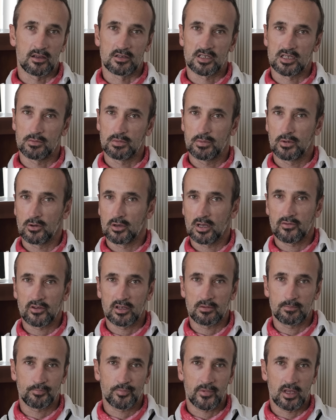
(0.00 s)
and some people love
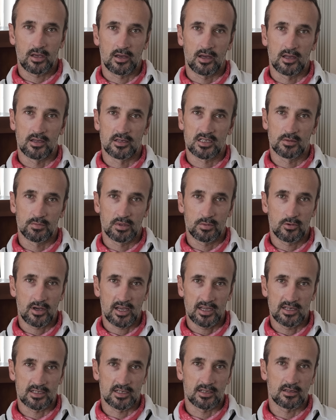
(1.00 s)
it and some people
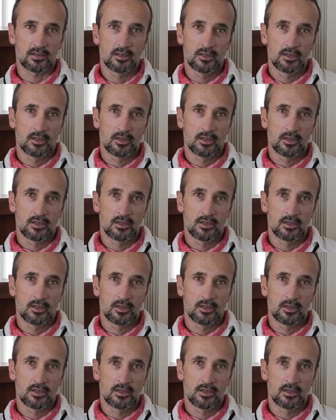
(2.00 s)
hate it.